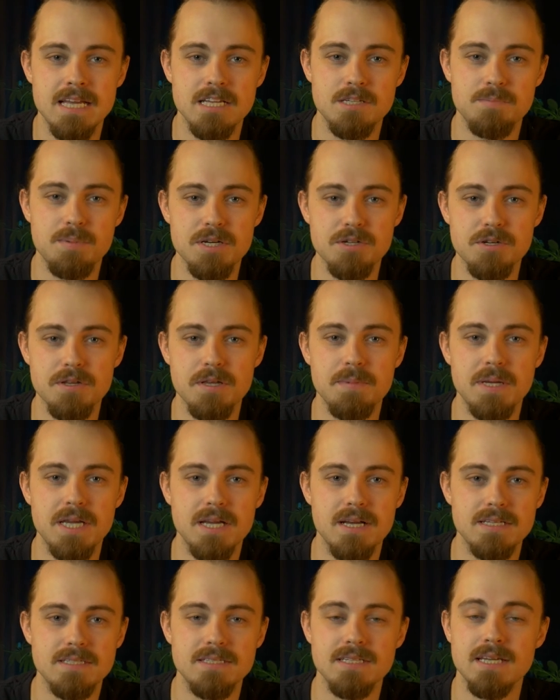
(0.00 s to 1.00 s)
especially
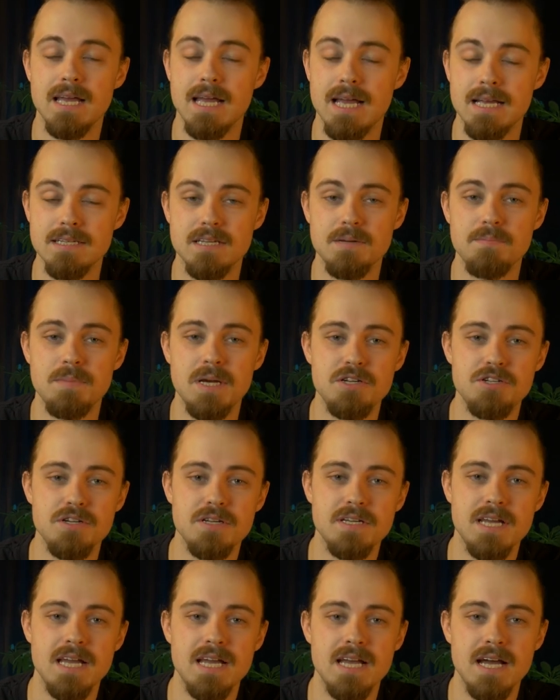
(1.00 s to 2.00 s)
because, as I
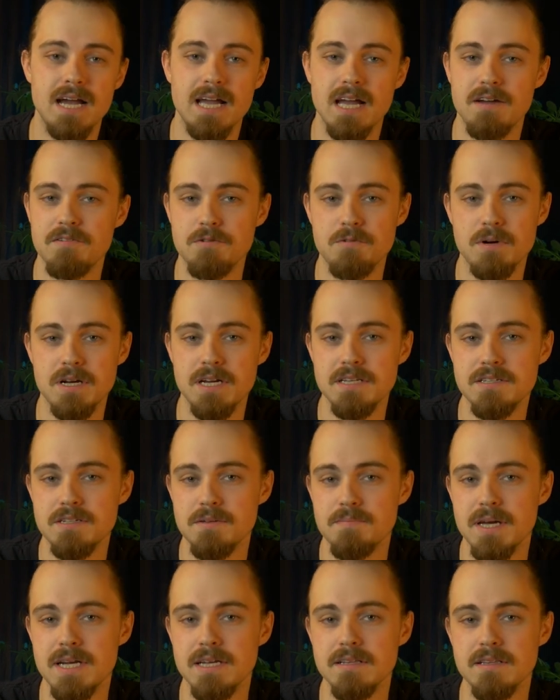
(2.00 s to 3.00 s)
mentioned, I haven't run into
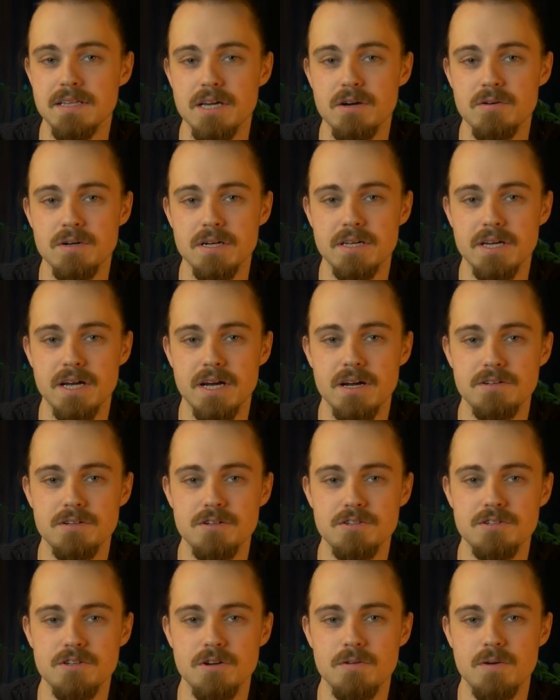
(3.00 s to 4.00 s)
many Leonin
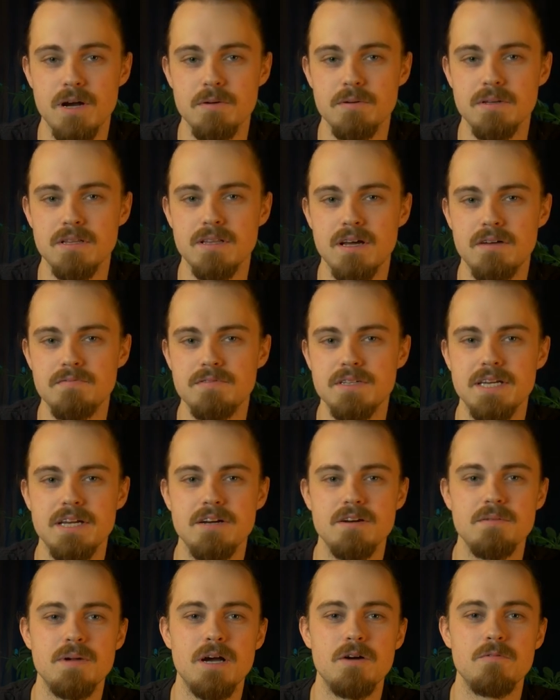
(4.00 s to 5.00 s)
characters, so I would love to
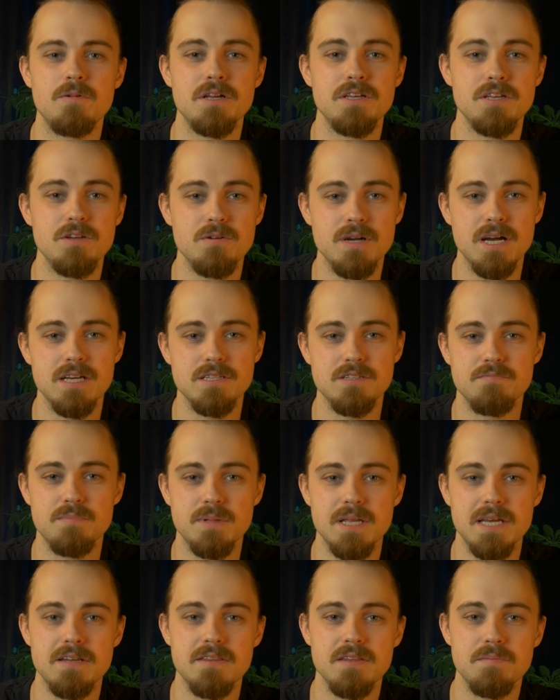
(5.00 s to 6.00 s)
hear about what you guys have
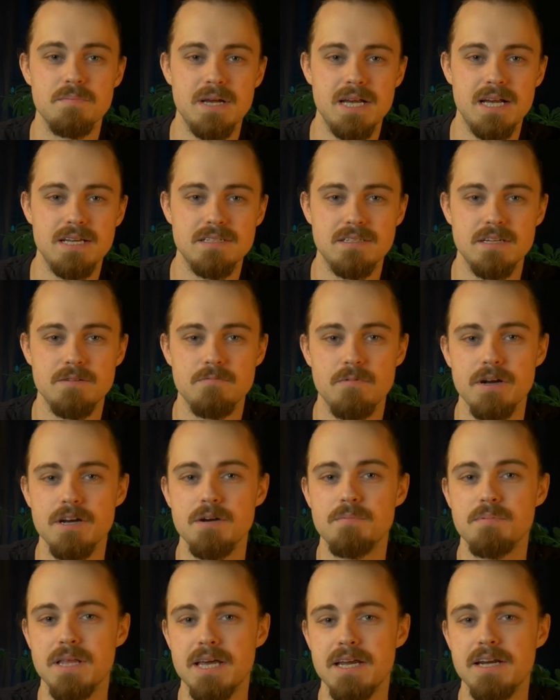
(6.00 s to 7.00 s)
played in the past and what you're
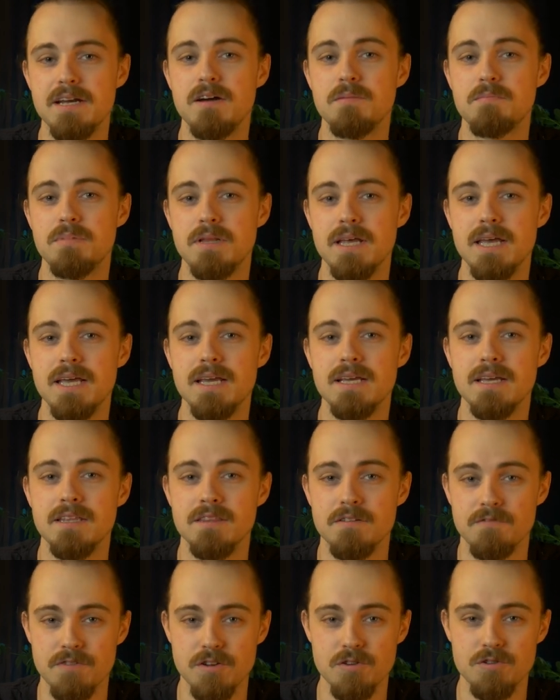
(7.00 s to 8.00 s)
planning on playing in
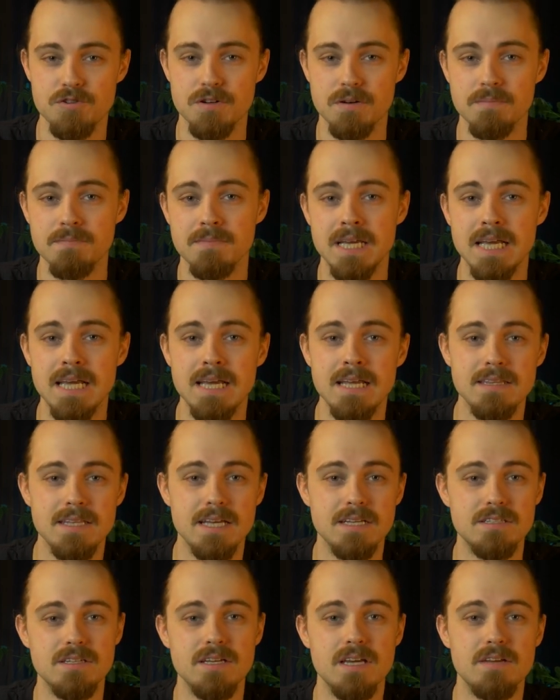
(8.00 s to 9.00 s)
the future.
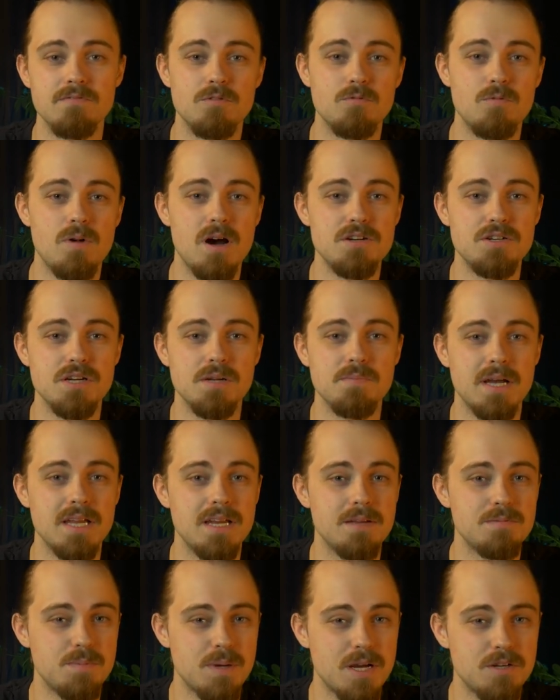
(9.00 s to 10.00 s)
Thanks again for watching. My
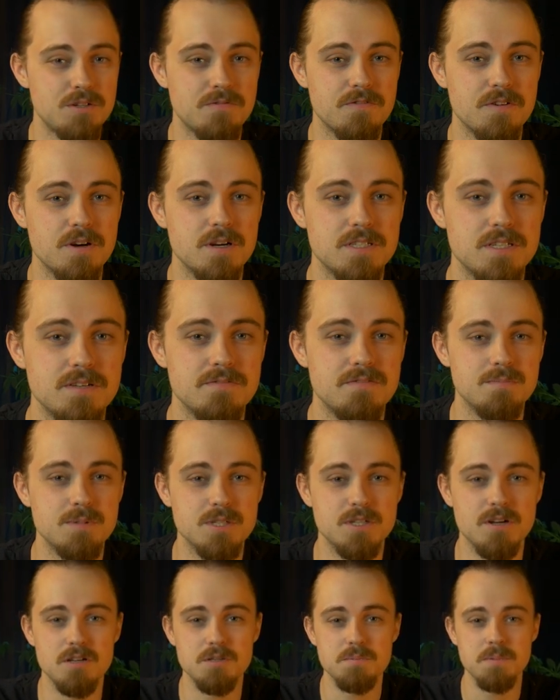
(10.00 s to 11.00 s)
name's Patrick Ferguson from
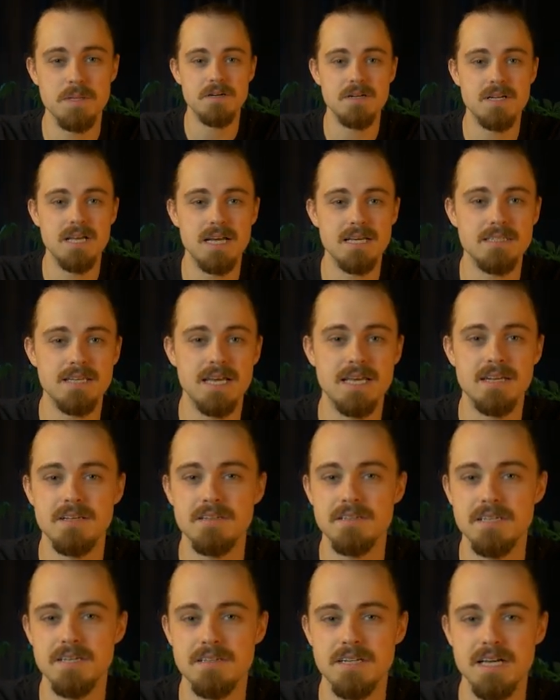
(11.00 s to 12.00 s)
Skull Splitter Dice, and
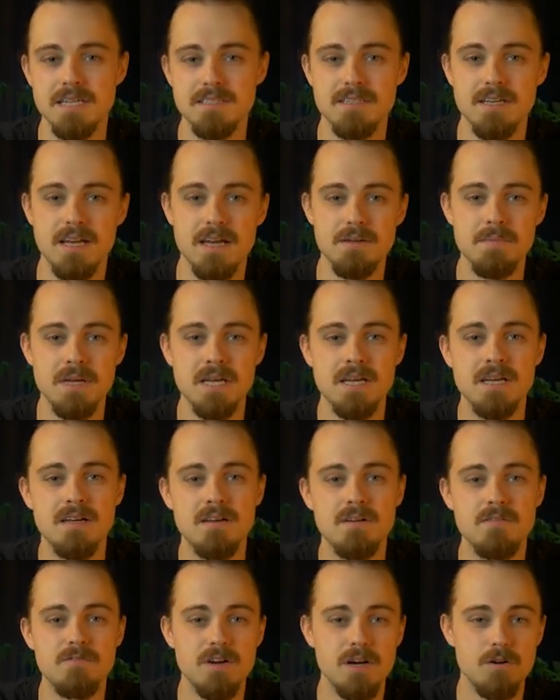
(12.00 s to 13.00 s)
until next time,
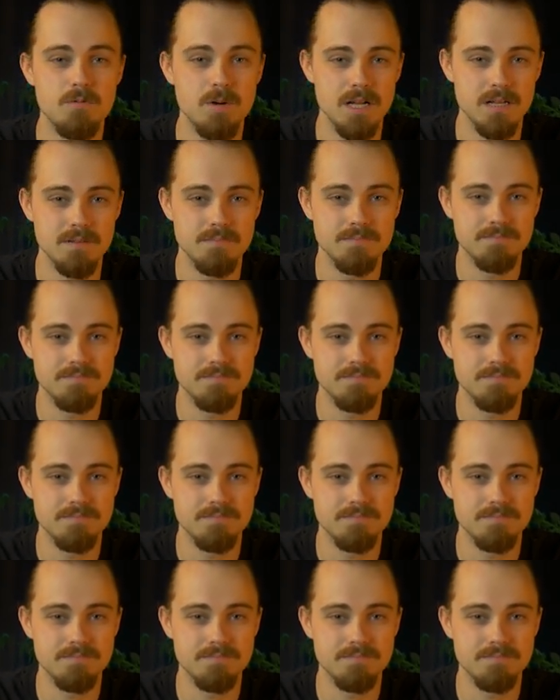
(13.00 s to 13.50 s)
farewell.